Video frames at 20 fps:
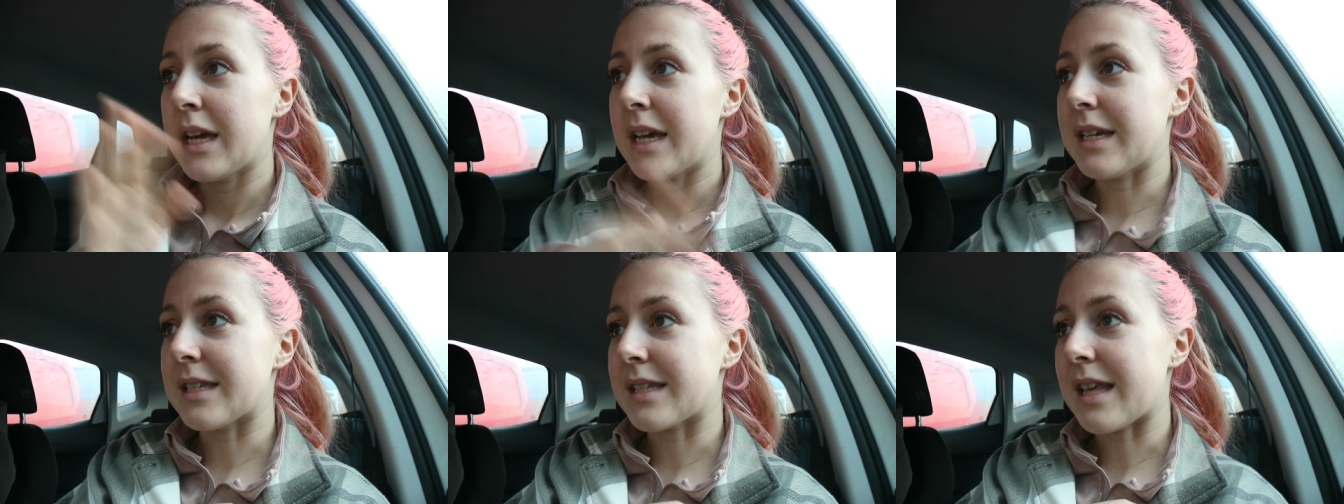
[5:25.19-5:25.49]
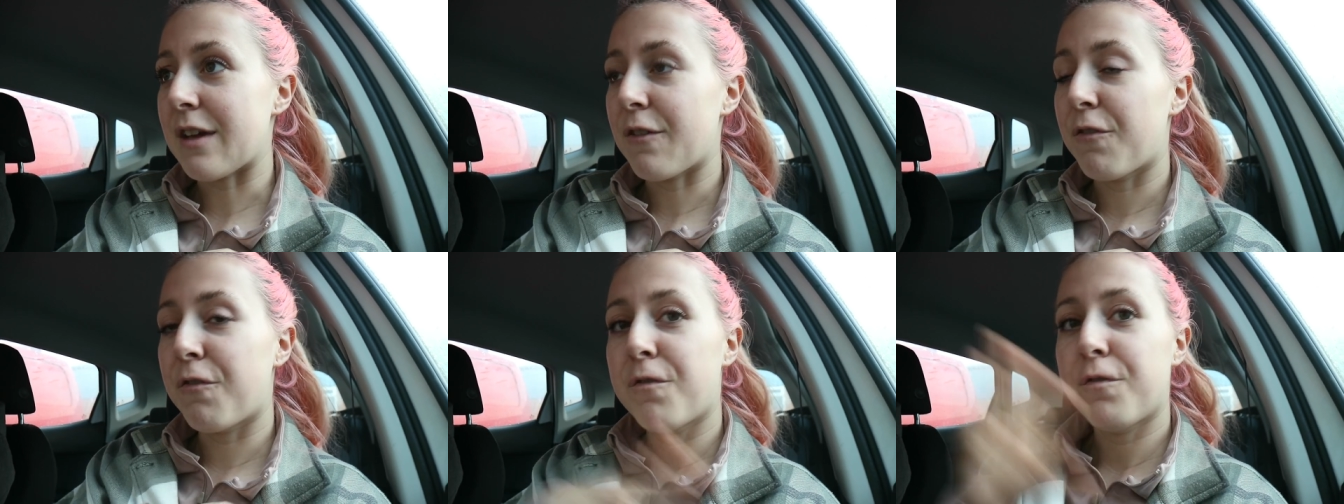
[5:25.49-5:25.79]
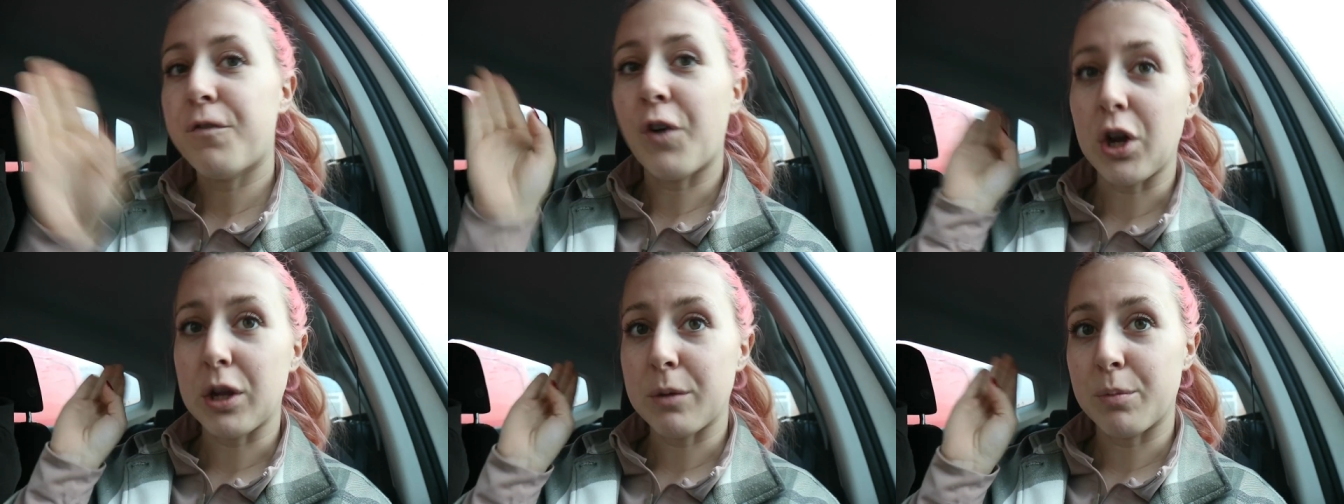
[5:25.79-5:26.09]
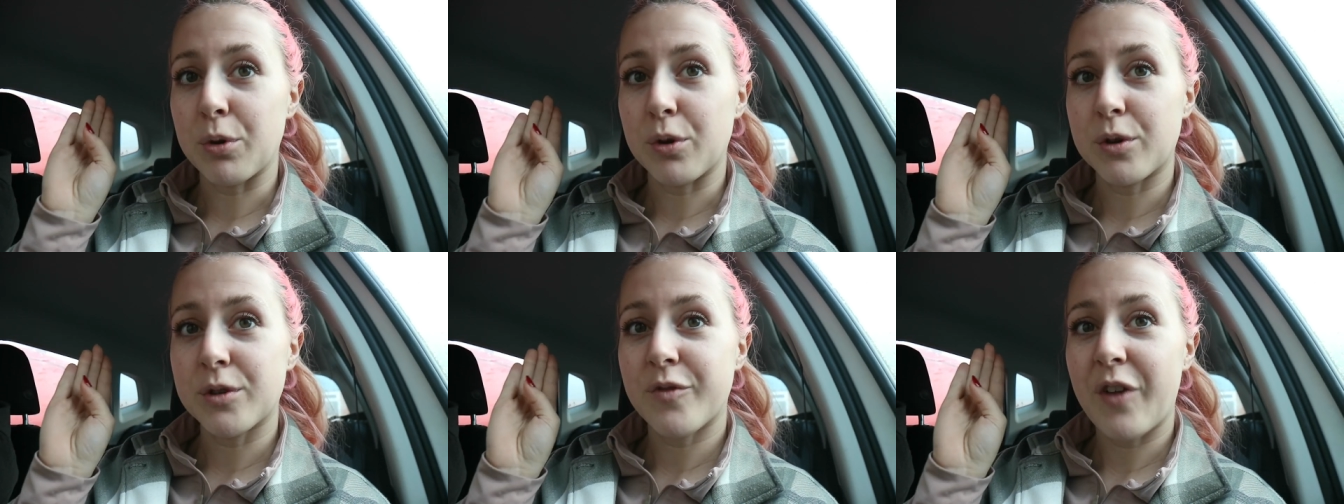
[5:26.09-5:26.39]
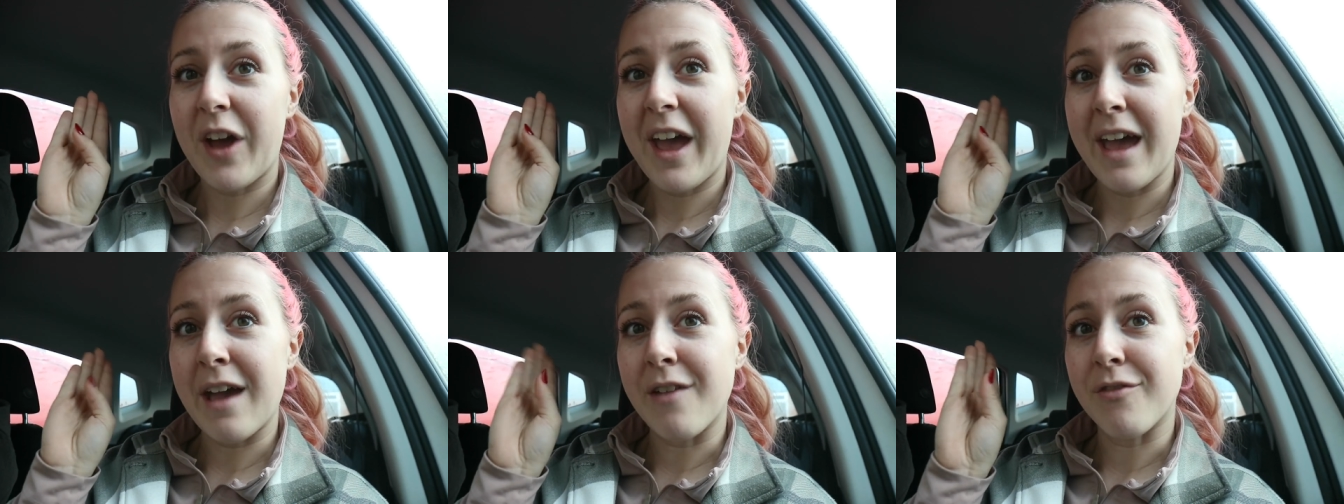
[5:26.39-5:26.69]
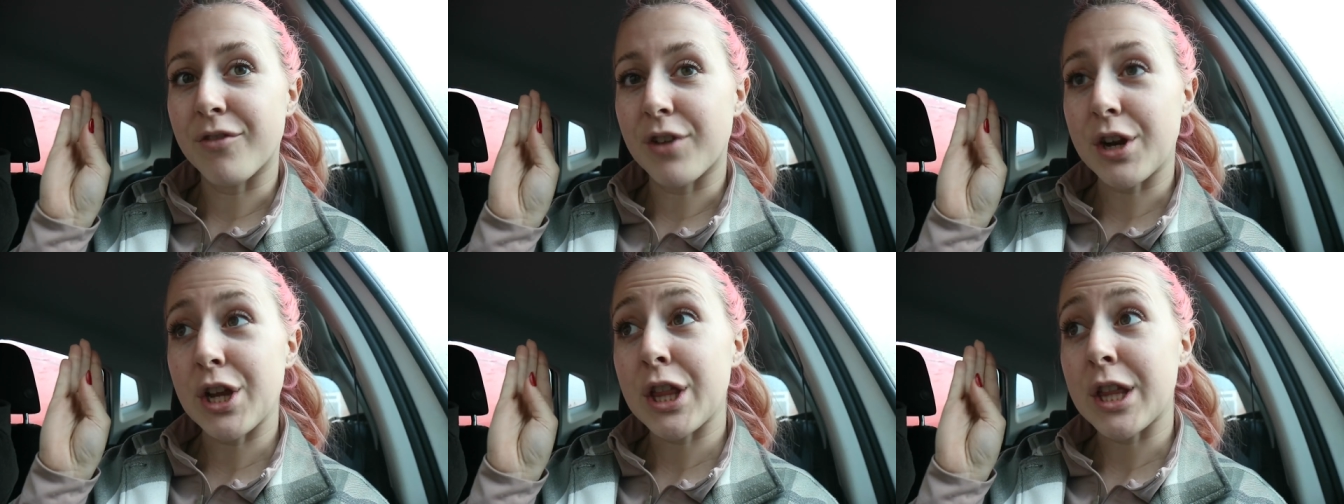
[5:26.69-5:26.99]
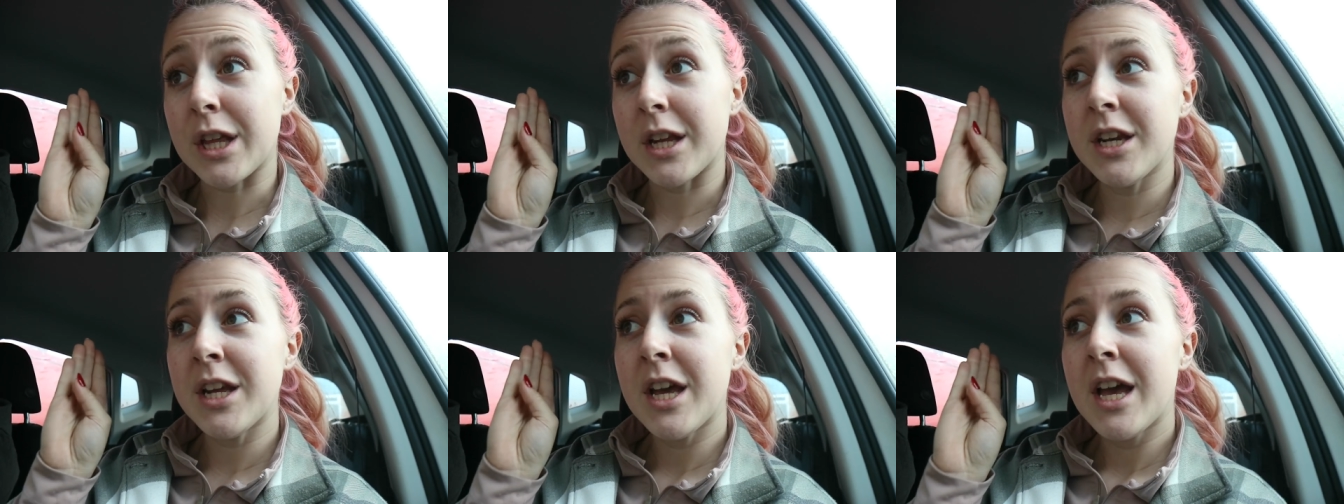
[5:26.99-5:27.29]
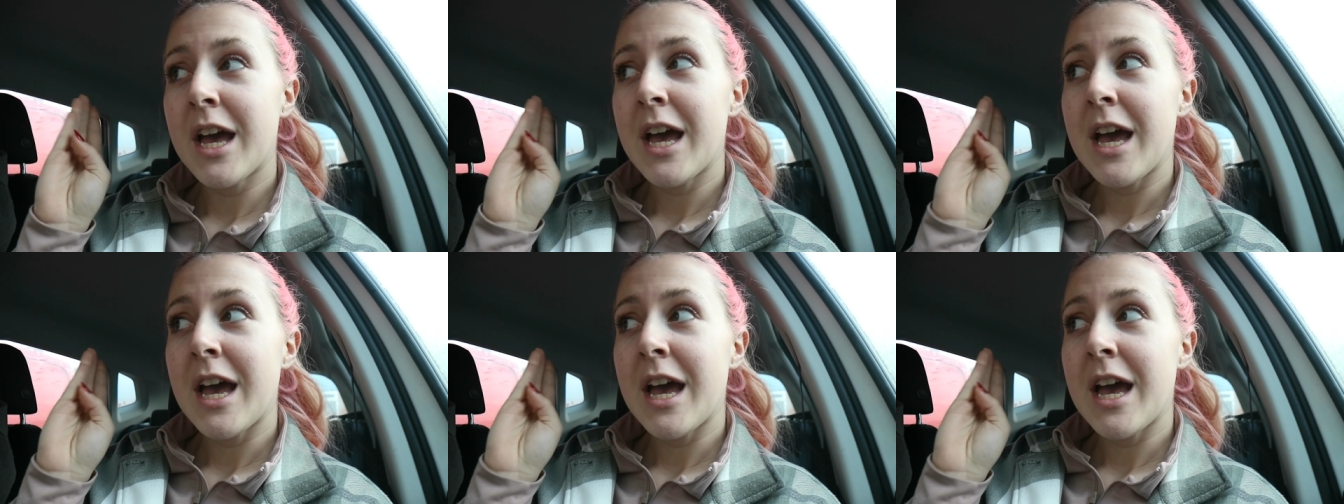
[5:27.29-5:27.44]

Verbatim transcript: is like fully booked for everything.